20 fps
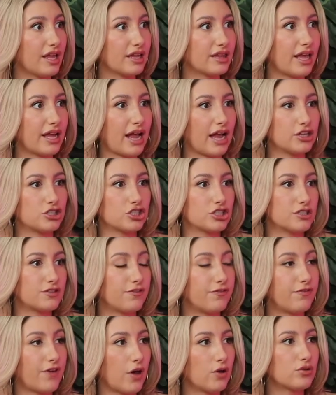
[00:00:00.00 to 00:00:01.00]
And like, I just
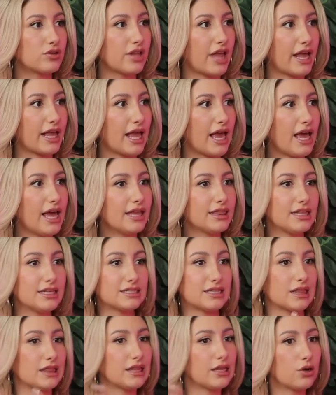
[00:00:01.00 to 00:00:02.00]
felt like
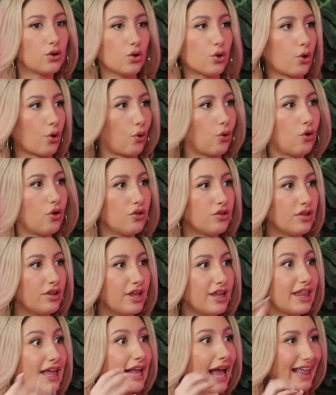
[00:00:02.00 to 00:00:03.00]
this little girl,
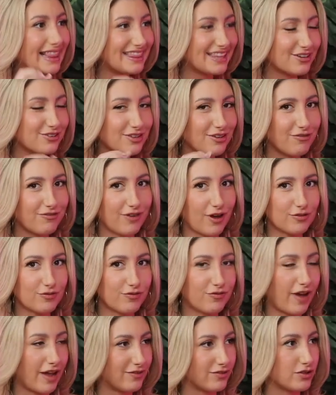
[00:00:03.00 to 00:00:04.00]
like I literally felt
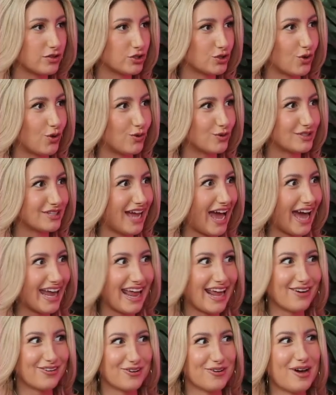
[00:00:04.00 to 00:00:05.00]
5 years old. And
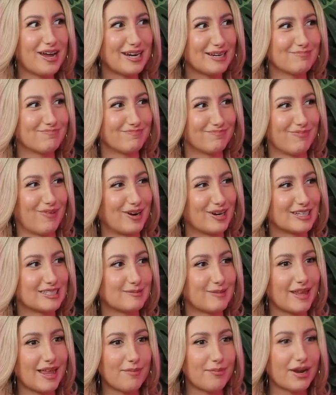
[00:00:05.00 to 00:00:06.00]
I don't know how to more to
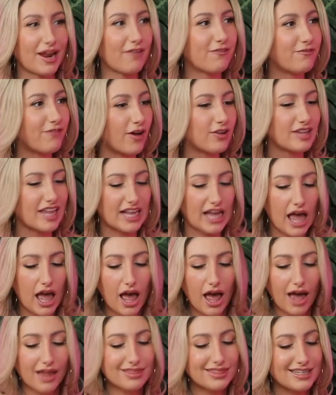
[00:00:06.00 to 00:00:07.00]
explain that, but I felt like
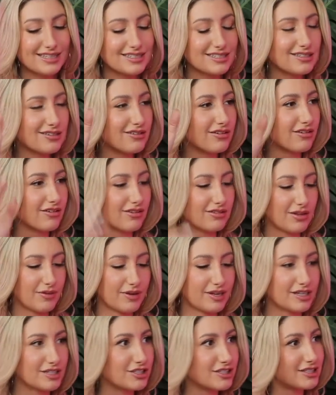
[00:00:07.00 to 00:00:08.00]
this little girl that
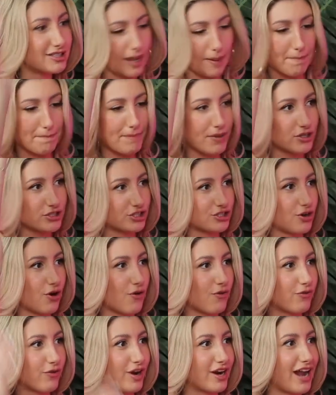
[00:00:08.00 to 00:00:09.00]
we could just like push
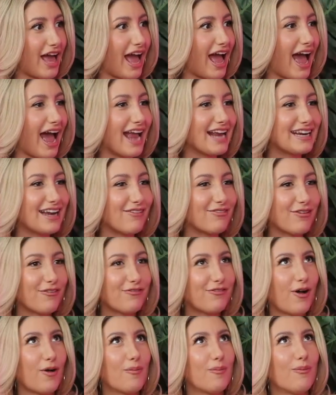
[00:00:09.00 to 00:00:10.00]
over. And I never
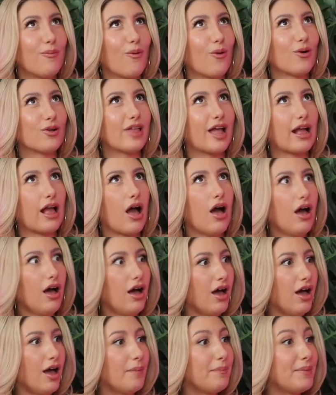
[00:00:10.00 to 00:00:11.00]
felt more like,
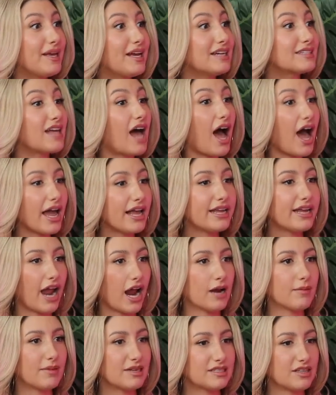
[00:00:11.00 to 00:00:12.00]
because I
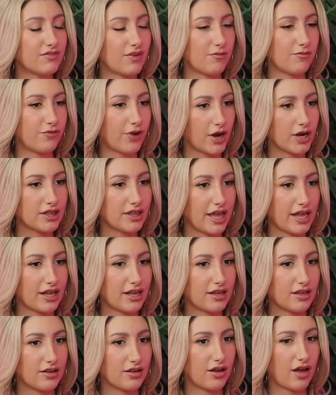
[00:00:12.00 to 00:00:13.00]
carry myself, I'm very like,
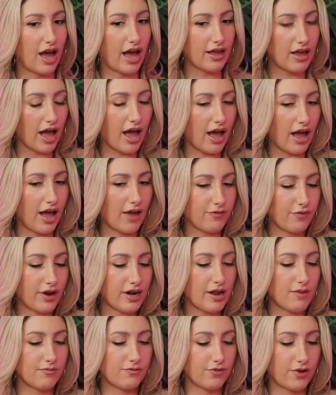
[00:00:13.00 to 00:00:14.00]
I
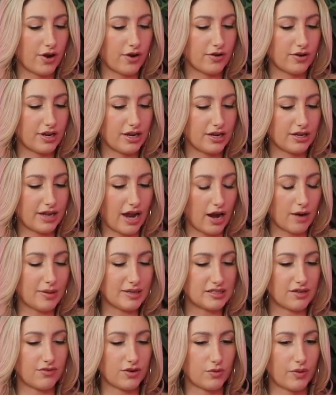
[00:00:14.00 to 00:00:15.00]
find I'm very carry
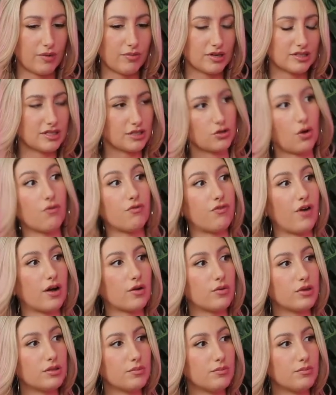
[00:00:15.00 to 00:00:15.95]
myself in a way where it's like, don't fuck with